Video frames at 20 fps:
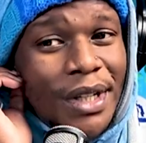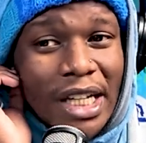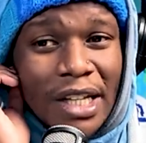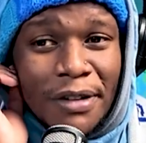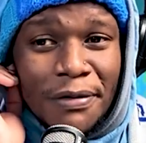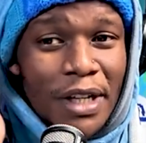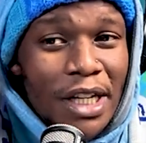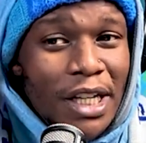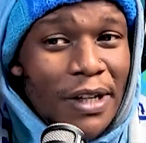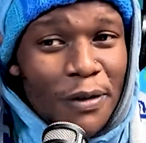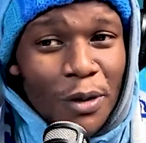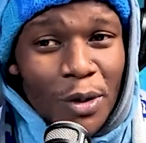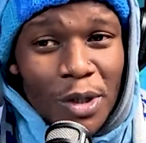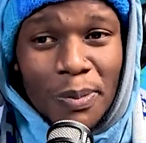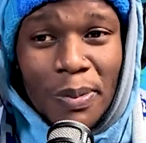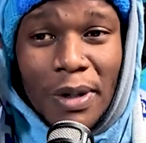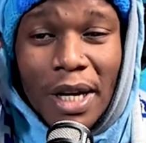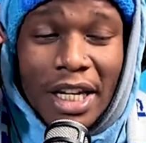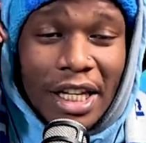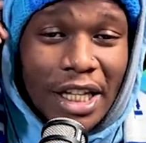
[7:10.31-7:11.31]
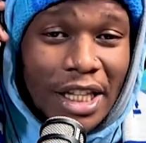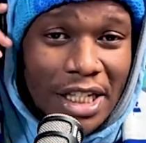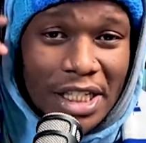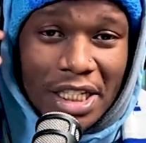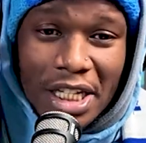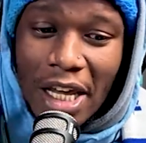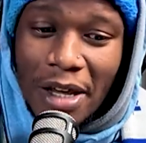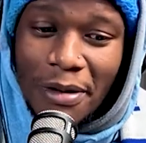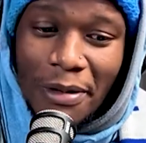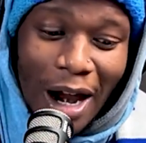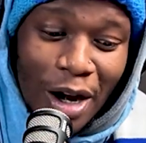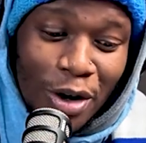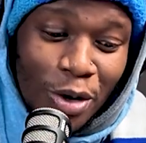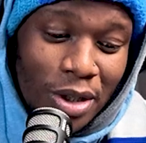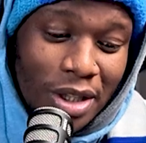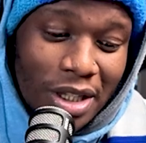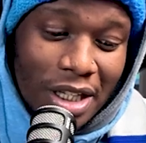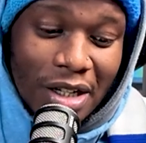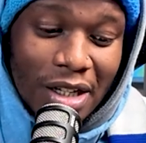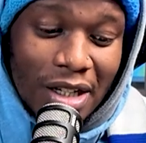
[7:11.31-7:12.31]
even if he was playing in this game, I
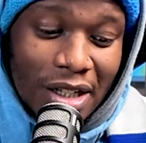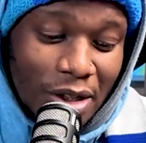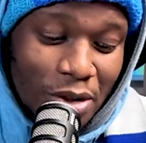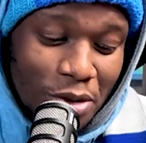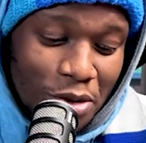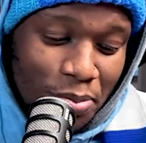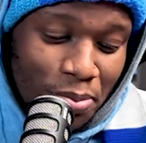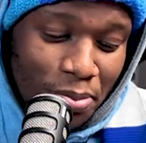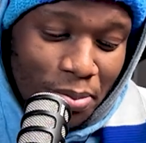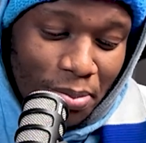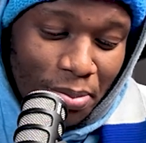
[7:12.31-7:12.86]
don't think there was